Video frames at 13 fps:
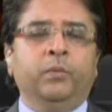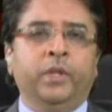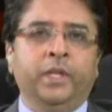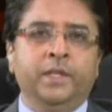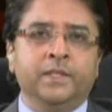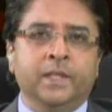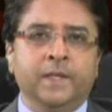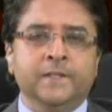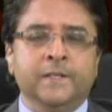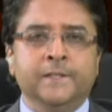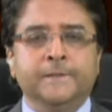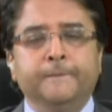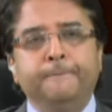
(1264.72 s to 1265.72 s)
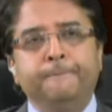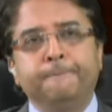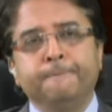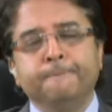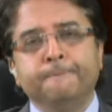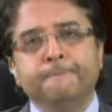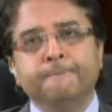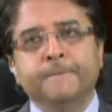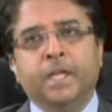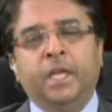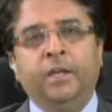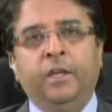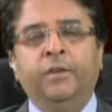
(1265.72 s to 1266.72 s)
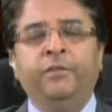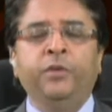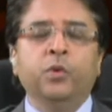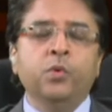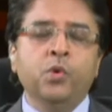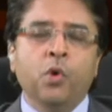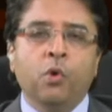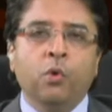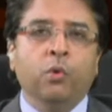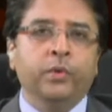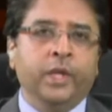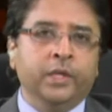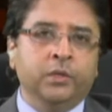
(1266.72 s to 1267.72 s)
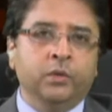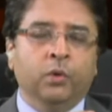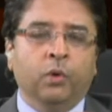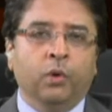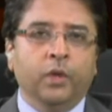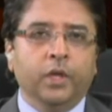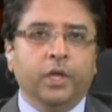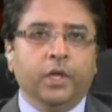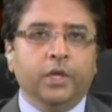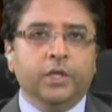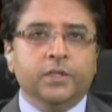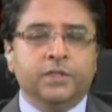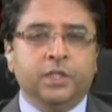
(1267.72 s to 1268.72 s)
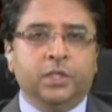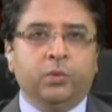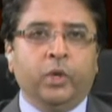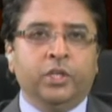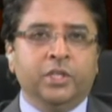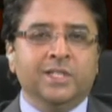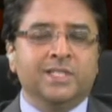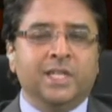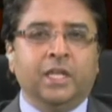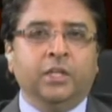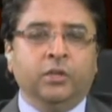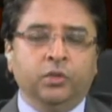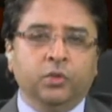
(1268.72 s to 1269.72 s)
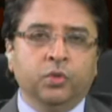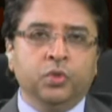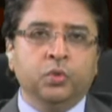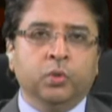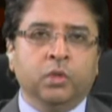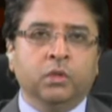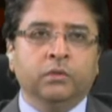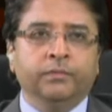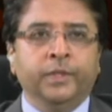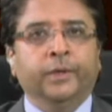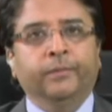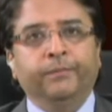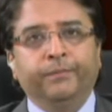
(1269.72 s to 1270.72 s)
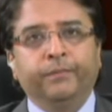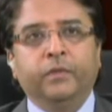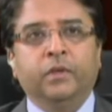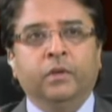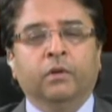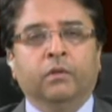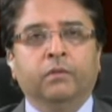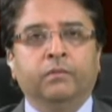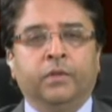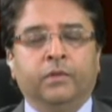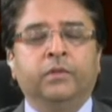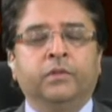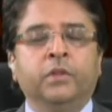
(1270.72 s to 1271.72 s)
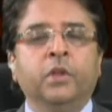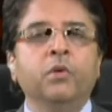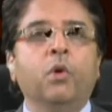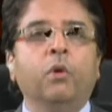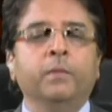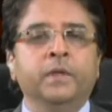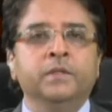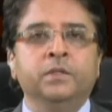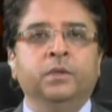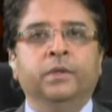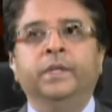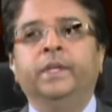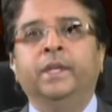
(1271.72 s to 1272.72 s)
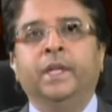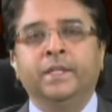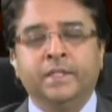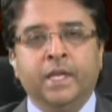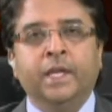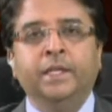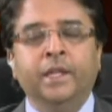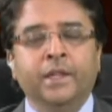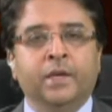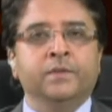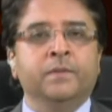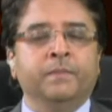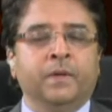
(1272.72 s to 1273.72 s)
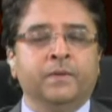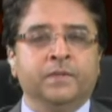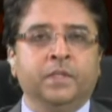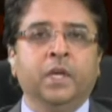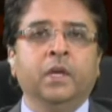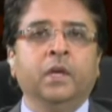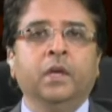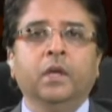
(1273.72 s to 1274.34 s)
these things is, if you know that your situation is slightly unusual, the norm is you're earning, let's say, £19,000 a year,